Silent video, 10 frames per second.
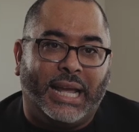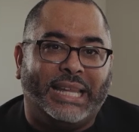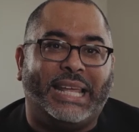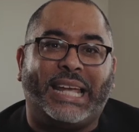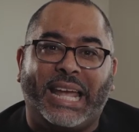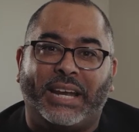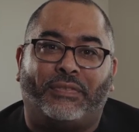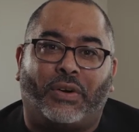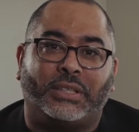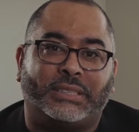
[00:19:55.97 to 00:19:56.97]
and they gain a
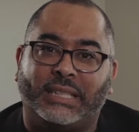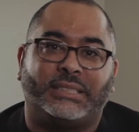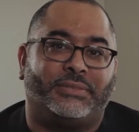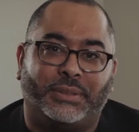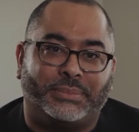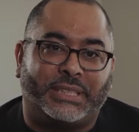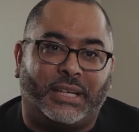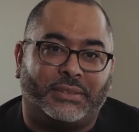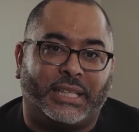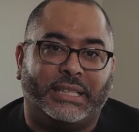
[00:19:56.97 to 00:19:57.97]
false sense of
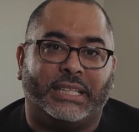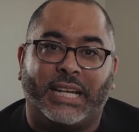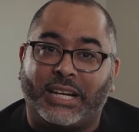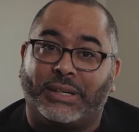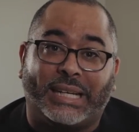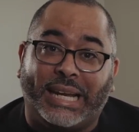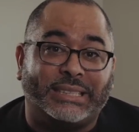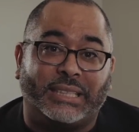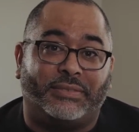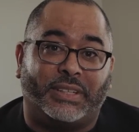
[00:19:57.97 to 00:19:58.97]
themselves in the
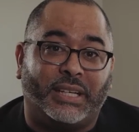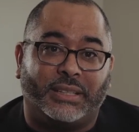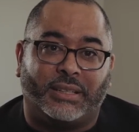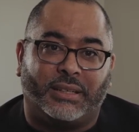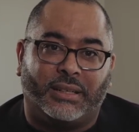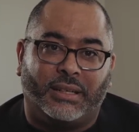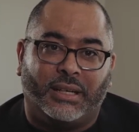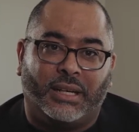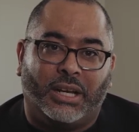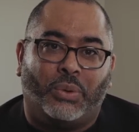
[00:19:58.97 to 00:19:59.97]
degradation of another.
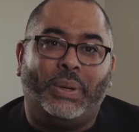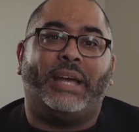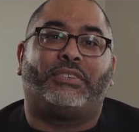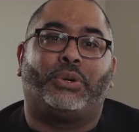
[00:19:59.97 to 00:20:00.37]
We have